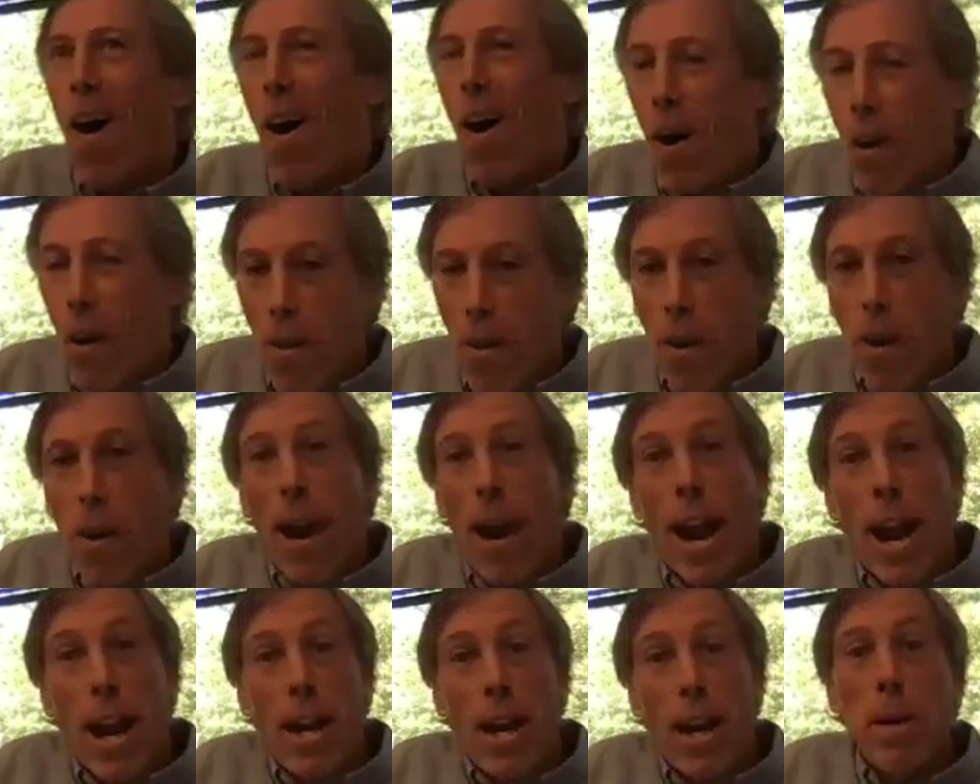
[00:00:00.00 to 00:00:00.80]
Are
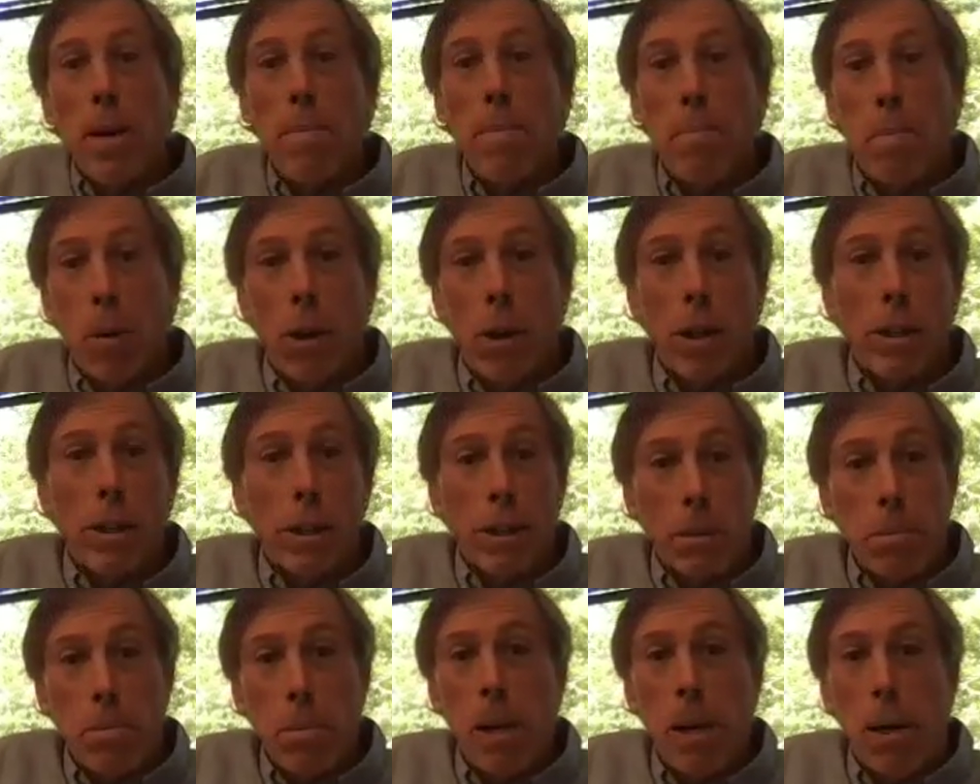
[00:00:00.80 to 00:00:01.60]
there any
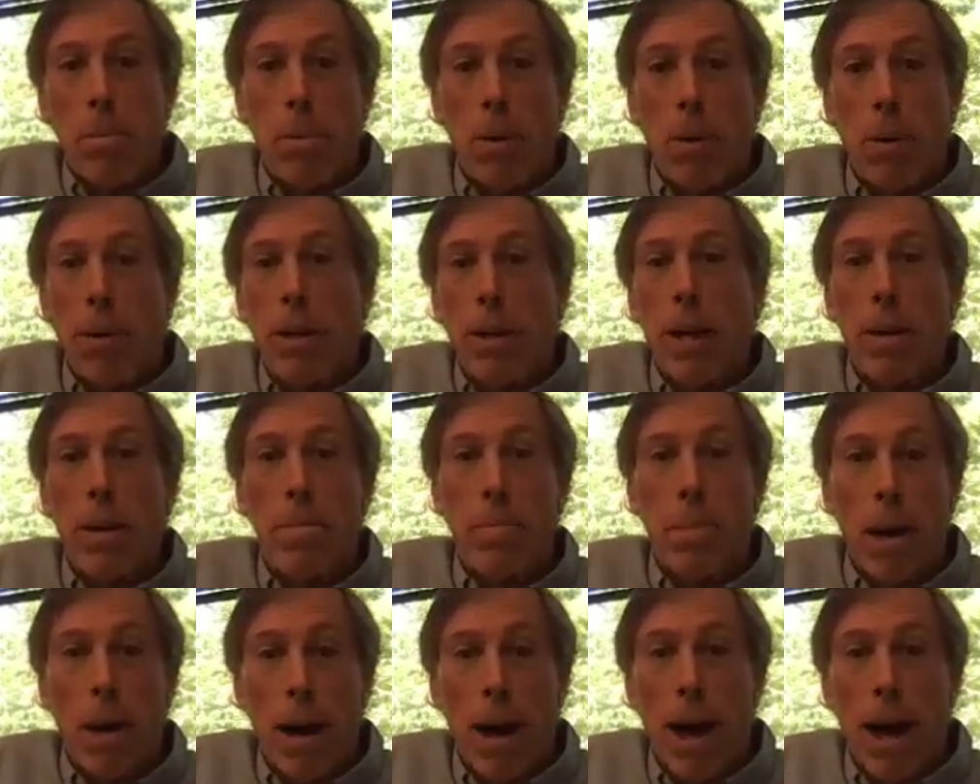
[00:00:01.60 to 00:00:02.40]
books people
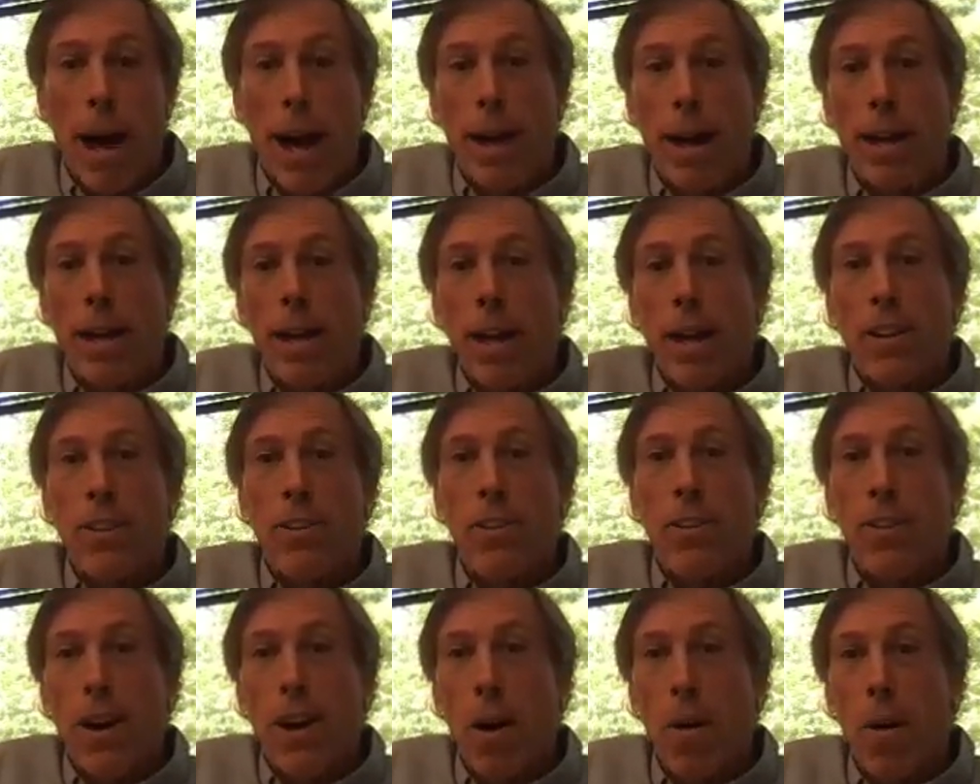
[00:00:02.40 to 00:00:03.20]
can buy
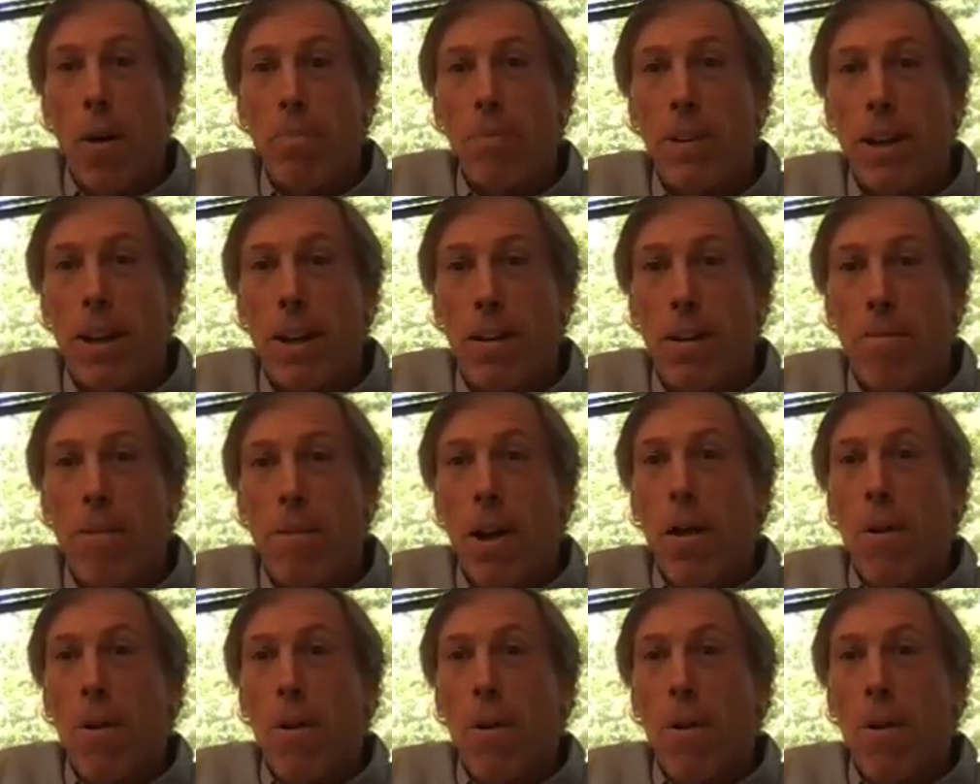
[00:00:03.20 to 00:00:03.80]
to help them